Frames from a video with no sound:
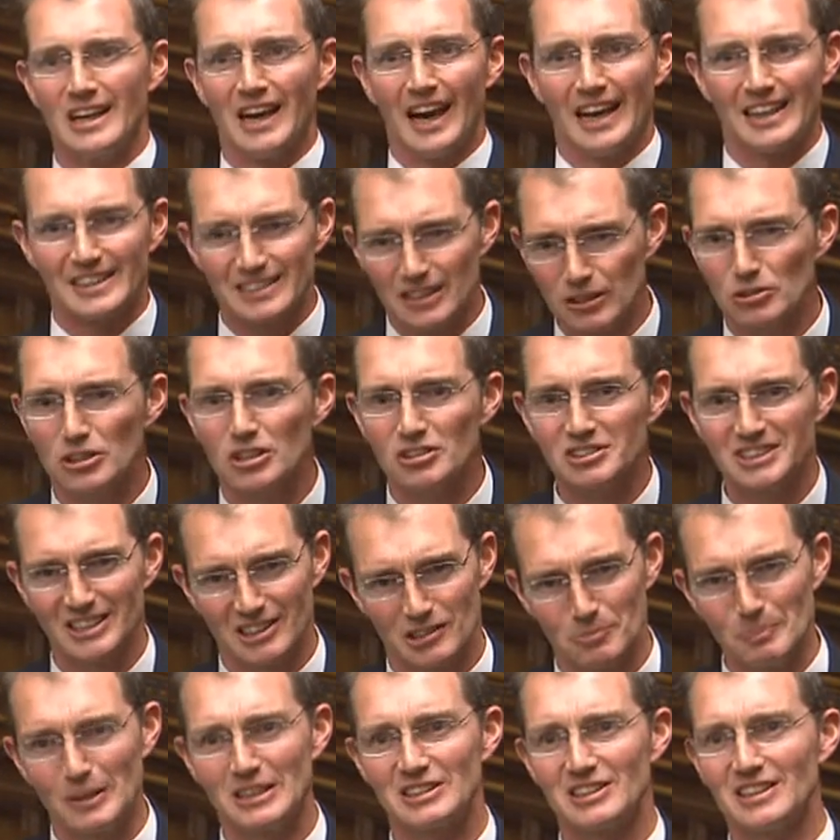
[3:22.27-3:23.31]
And it's no good
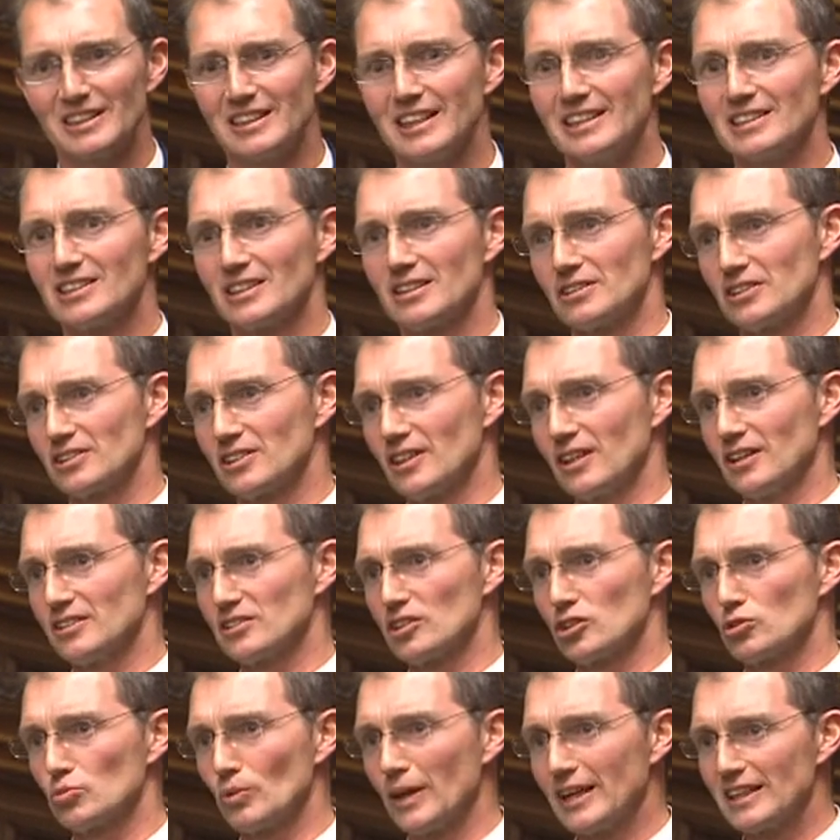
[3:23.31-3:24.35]
dismissing these
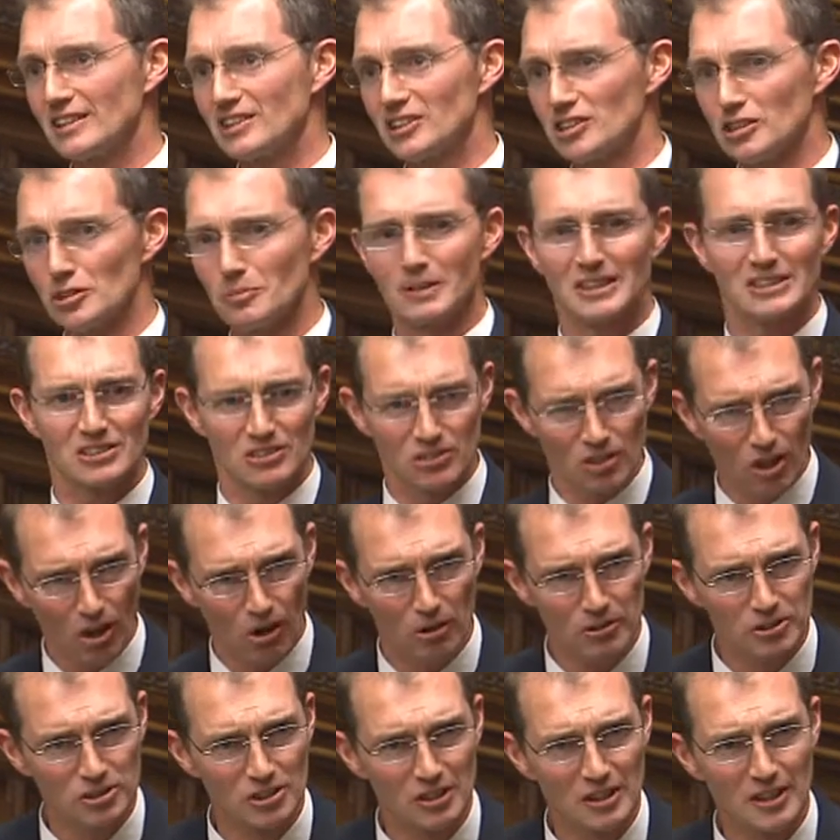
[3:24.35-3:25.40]
concerns as racism. It's
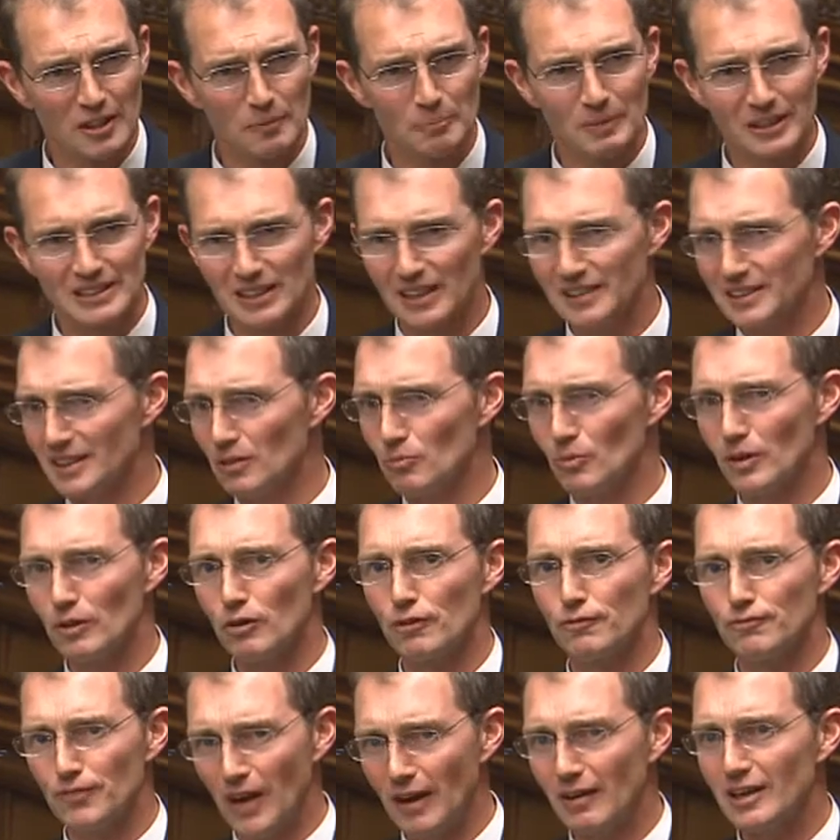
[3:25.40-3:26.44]
not, because I think we're
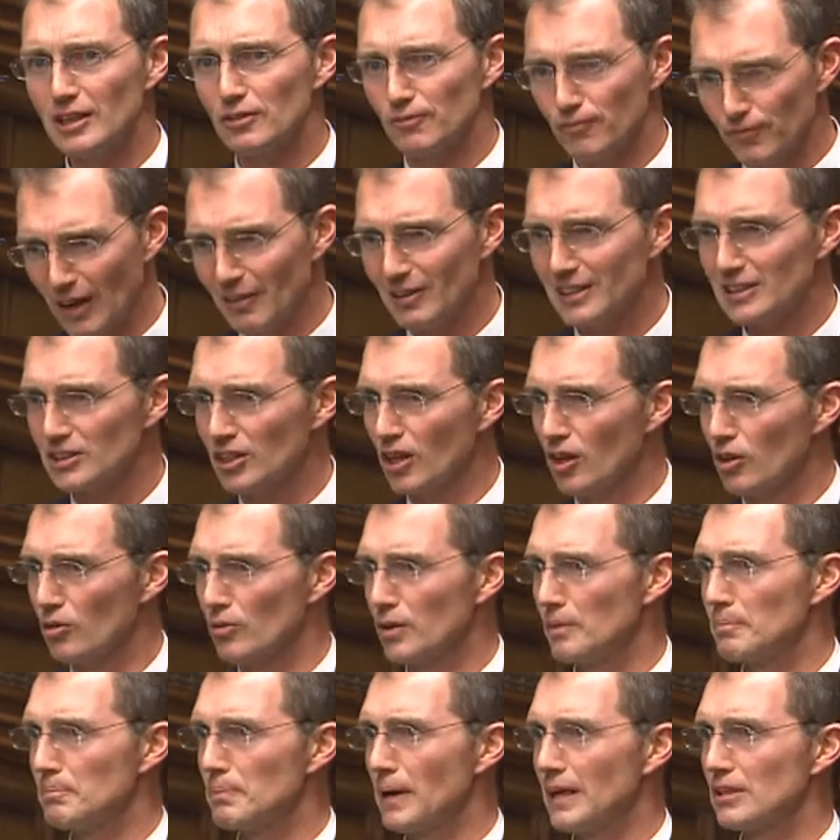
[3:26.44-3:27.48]
a very, very
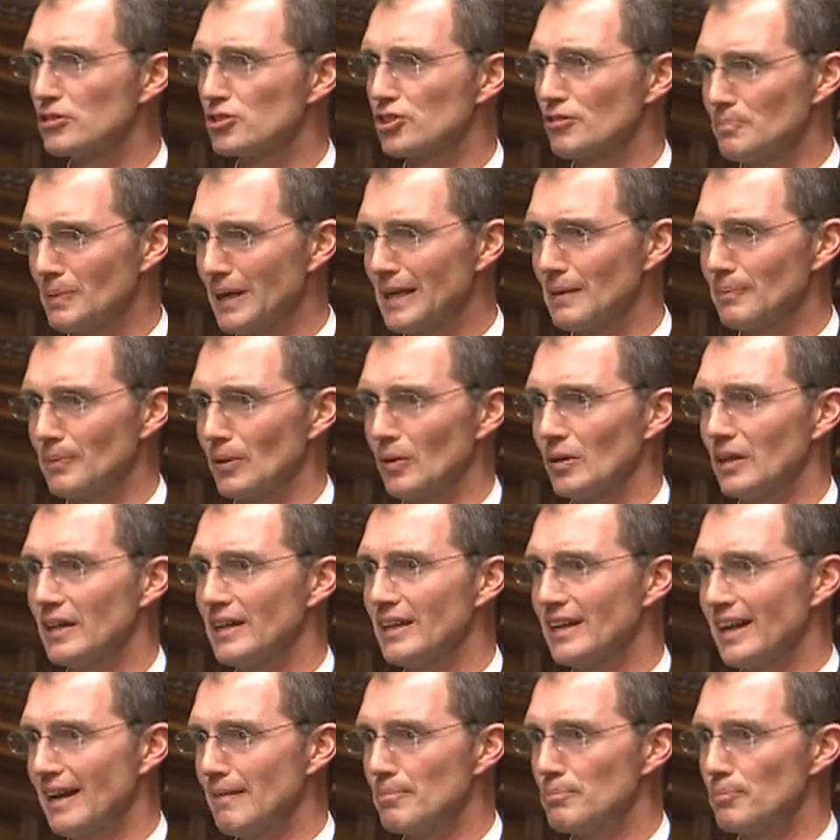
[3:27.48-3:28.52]
tolerant bunch of people
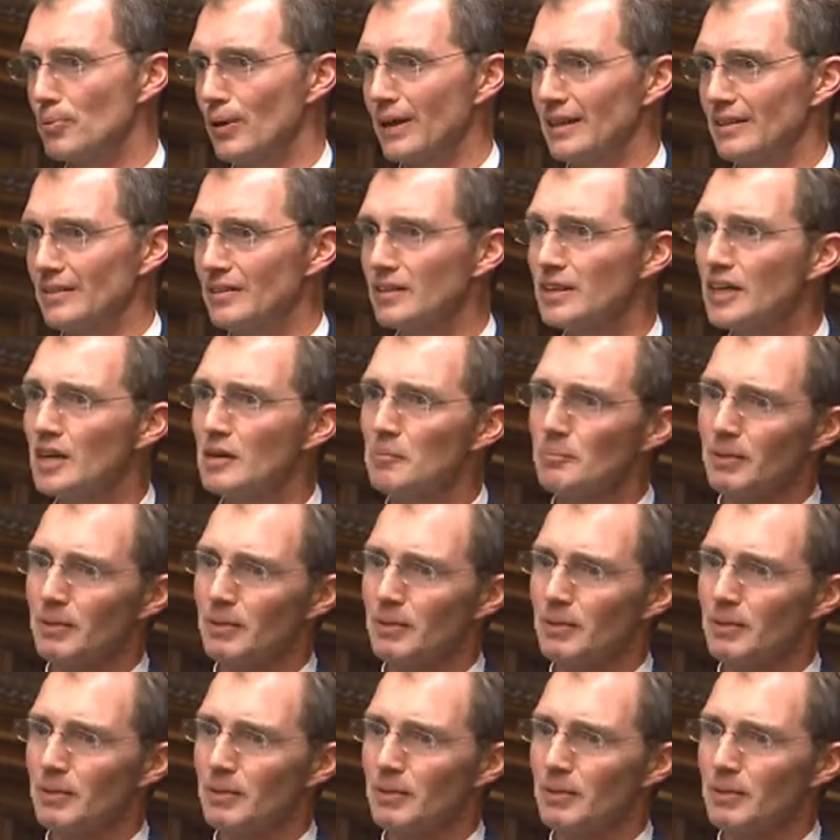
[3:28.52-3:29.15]
in Britain.